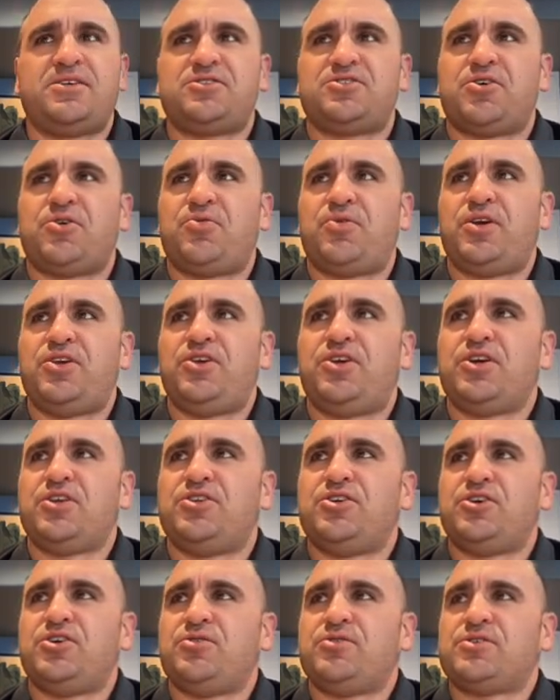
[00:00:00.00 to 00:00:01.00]
So what you can
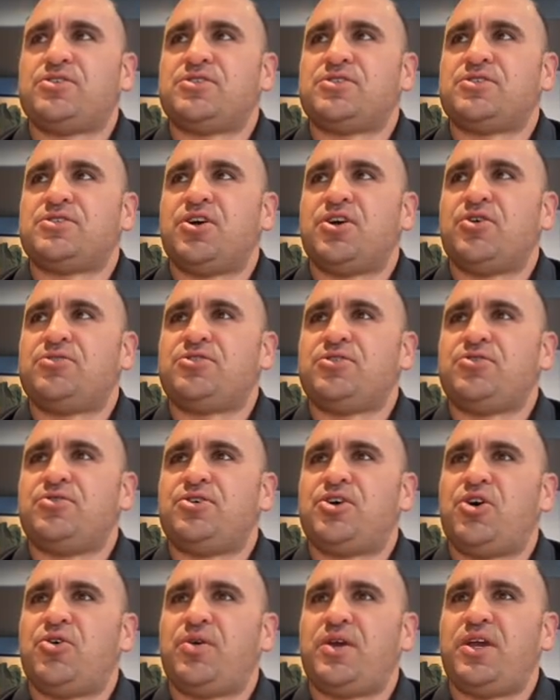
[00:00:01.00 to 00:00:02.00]
do is just go to
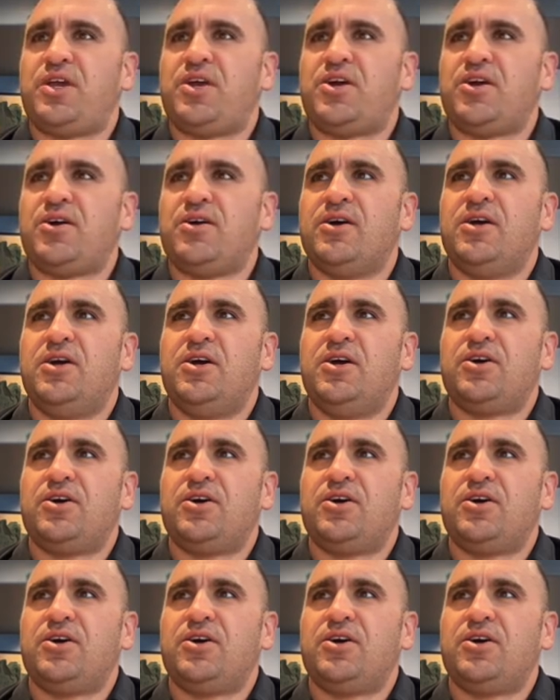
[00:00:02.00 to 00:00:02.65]
Cohere,